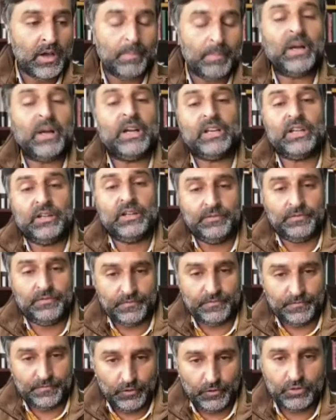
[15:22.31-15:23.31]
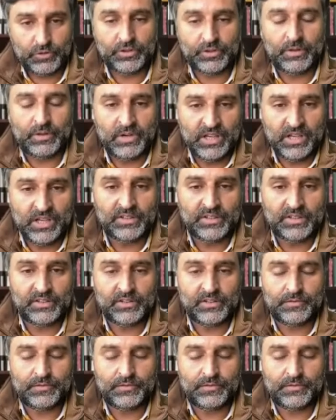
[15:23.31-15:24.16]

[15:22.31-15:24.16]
But if for some reasons,